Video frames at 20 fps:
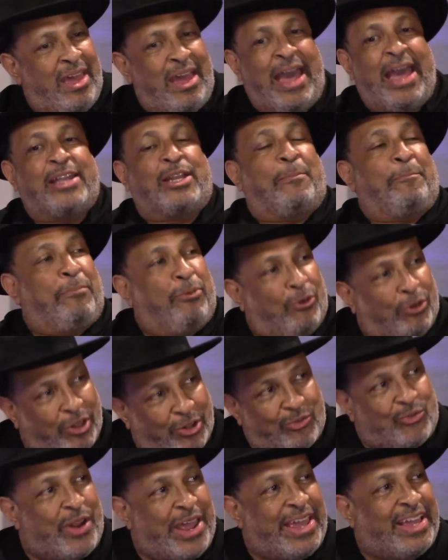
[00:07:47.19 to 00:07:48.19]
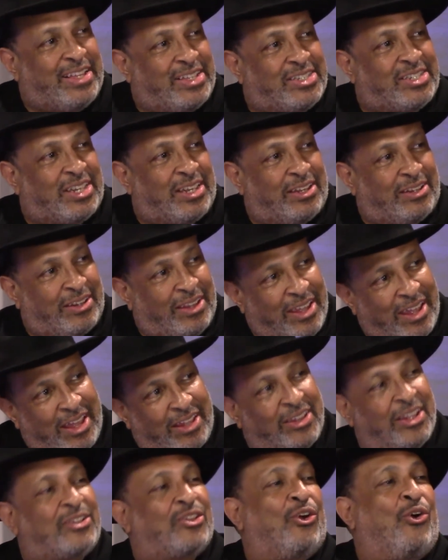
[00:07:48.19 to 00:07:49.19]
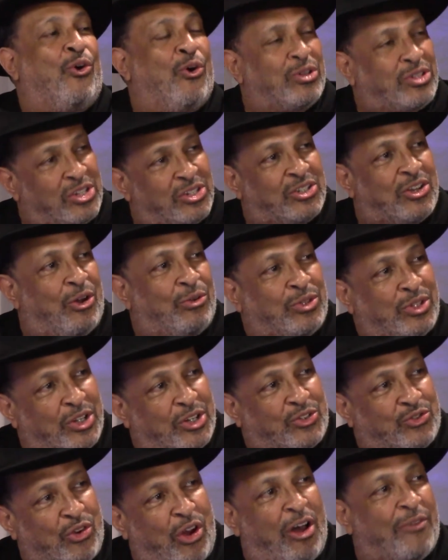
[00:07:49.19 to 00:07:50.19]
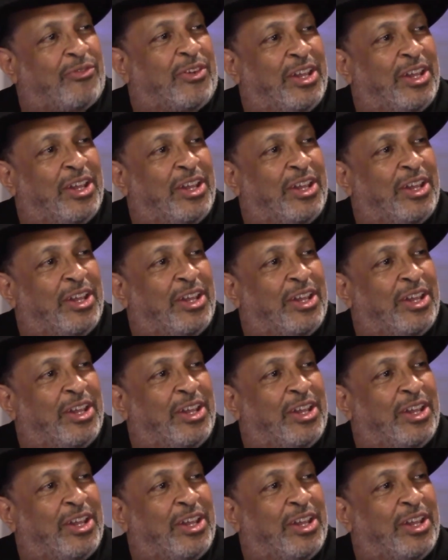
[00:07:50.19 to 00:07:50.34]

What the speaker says: I had to pull the reins in, let the horses go to the trough,